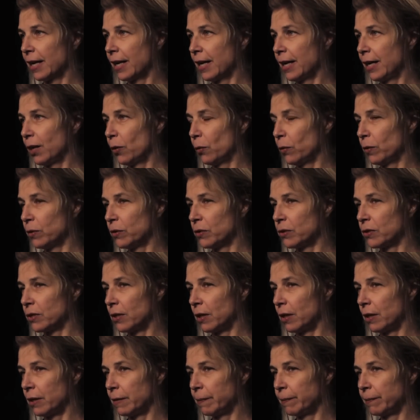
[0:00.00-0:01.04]
And it was,
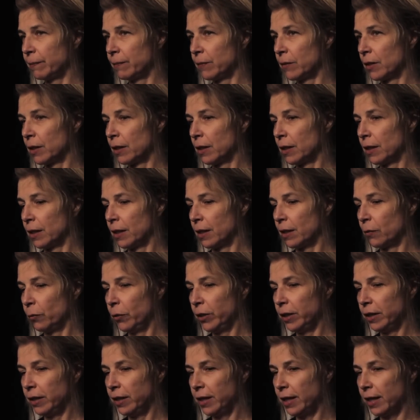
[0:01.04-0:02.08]
um,
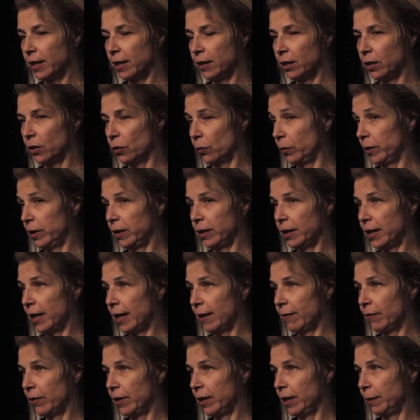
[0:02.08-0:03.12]
we didn't, ha- you know, we didn't
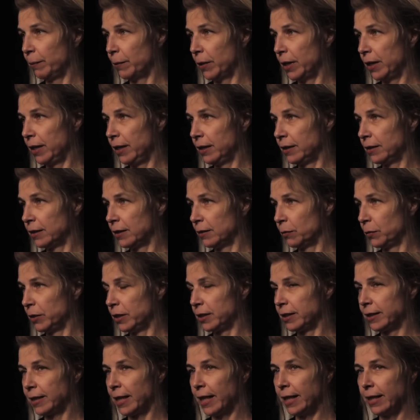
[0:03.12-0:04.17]
have any money to, we
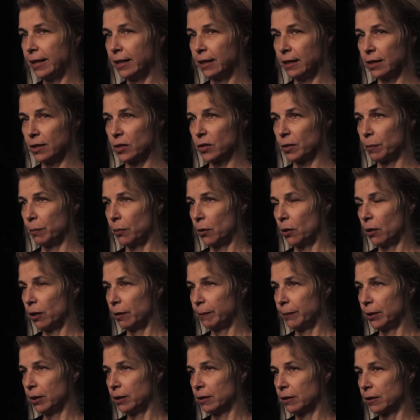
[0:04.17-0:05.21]
stayed in this
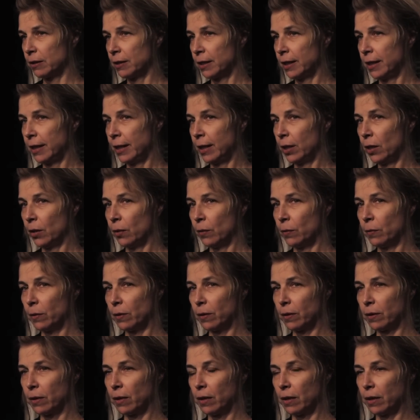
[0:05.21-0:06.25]
apartment
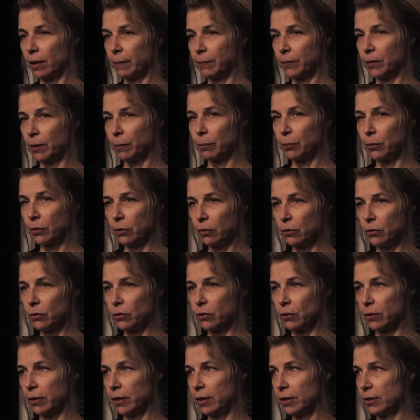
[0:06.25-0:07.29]
where um, the
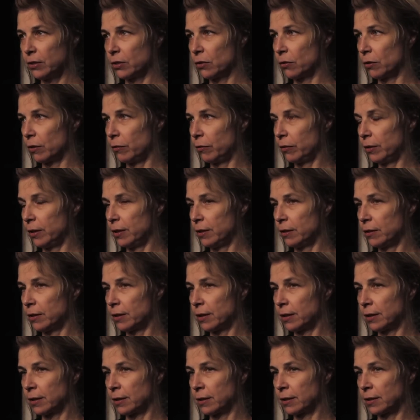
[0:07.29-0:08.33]
producer and his girlfriend
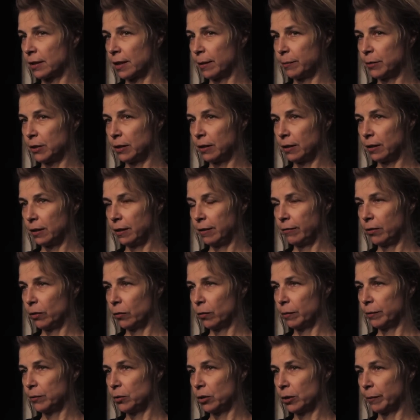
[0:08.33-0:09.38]
slept in the living
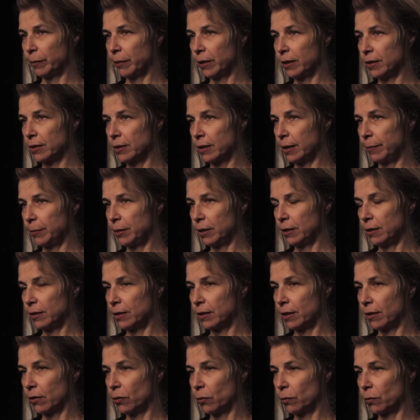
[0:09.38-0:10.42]
room. Jim and I slept in
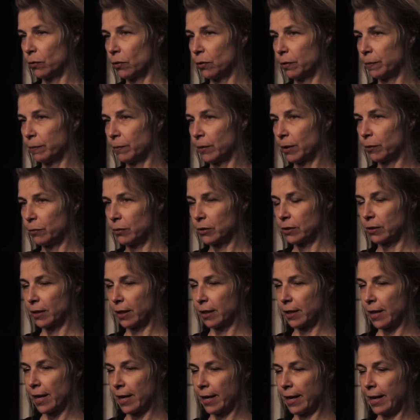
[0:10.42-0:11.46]
this other room that was
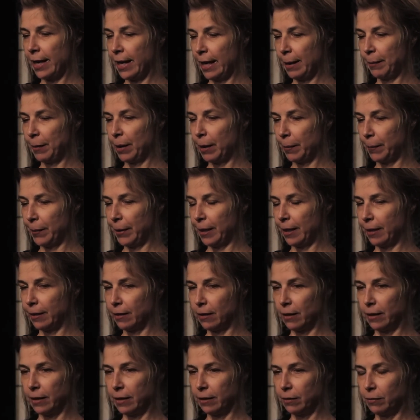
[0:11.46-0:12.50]
like had a hammock
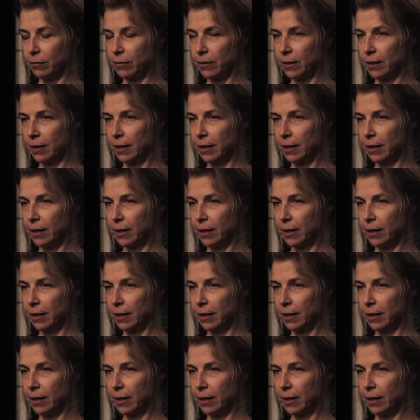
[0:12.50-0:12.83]
bed kind of.